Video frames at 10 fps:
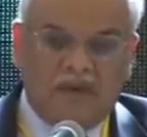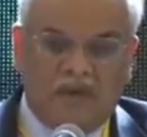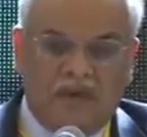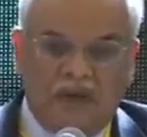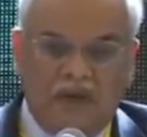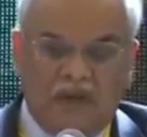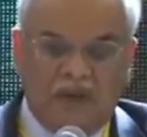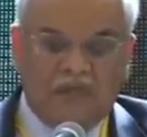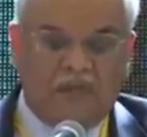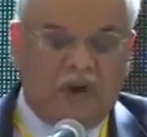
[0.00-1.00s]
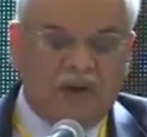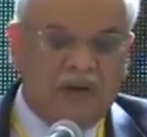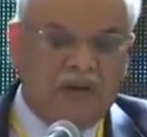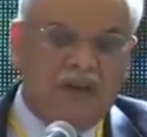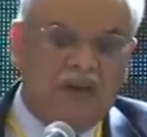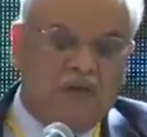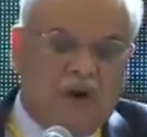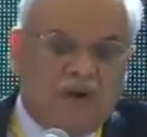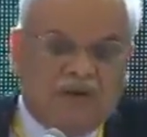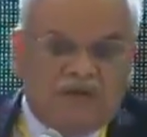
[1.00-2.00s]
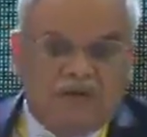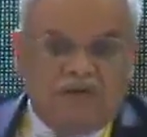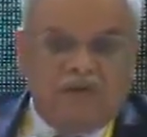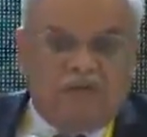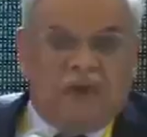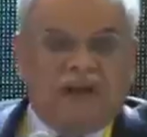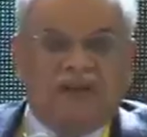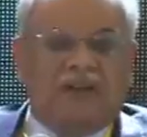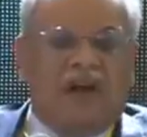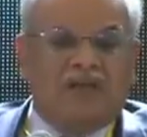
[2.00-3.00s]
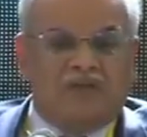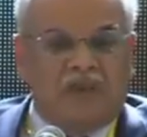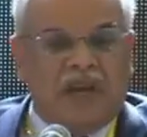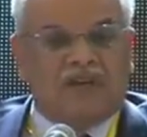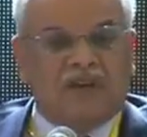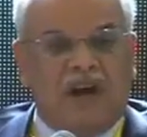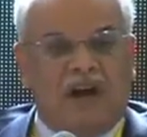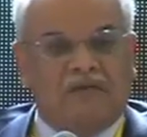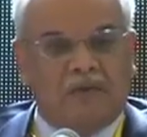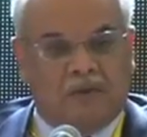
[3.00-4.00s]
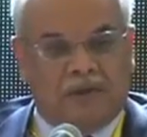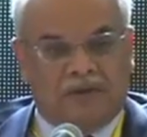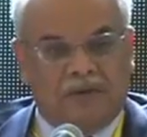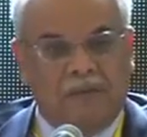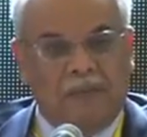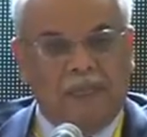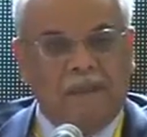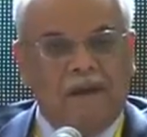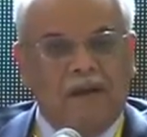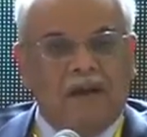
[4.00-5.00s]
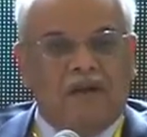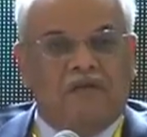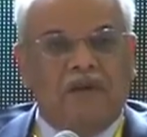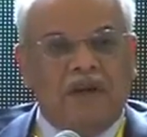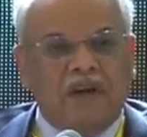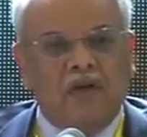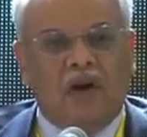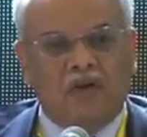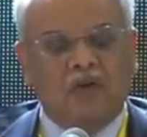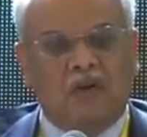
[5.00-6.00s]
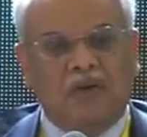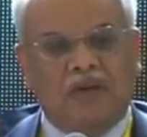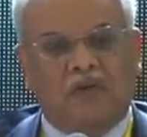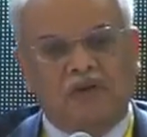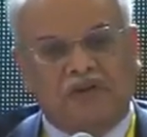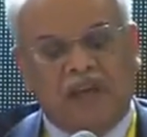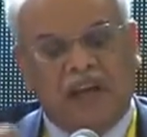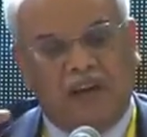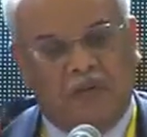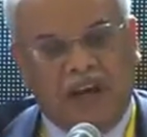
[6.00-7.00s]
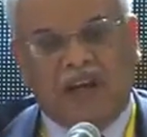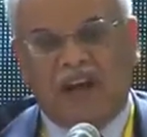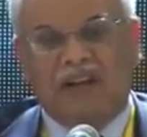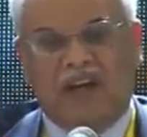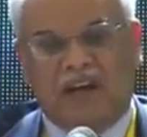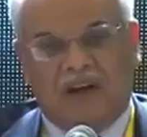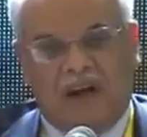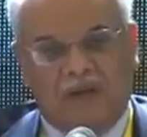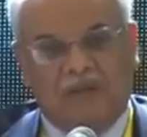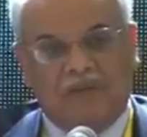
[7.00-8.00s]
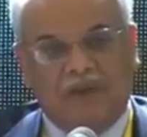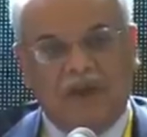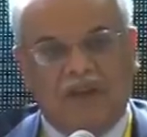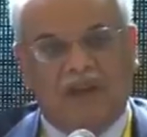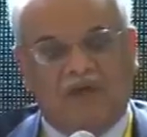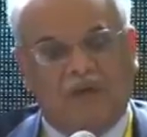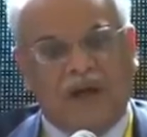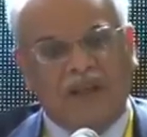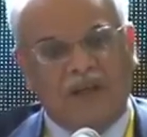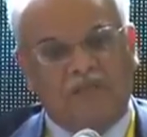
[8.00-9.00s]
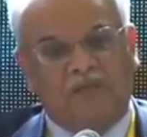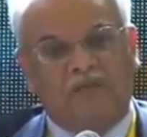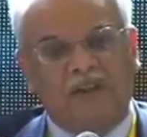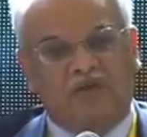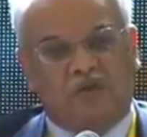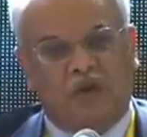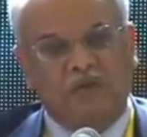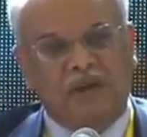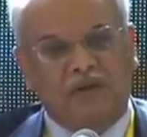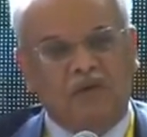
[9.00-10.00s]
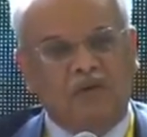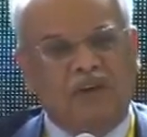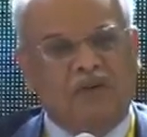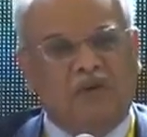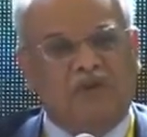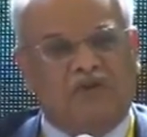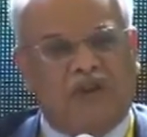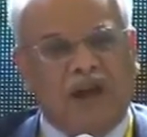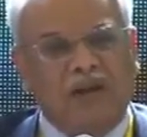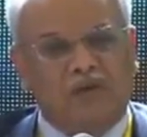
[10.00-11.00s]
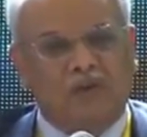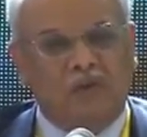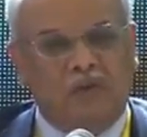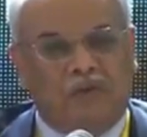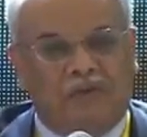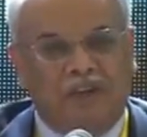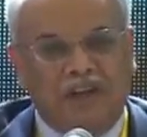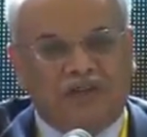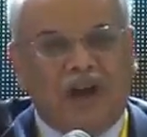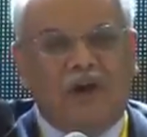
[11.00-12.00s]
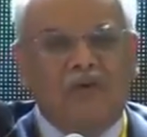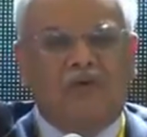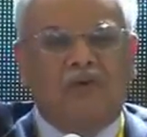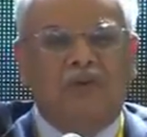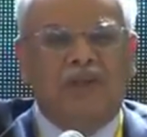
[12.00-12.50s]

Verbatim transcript: the important thing was Pakistan's reaction afterwards. We did not know there was a debate at that time that whether the Soviet Union was trying to reach out to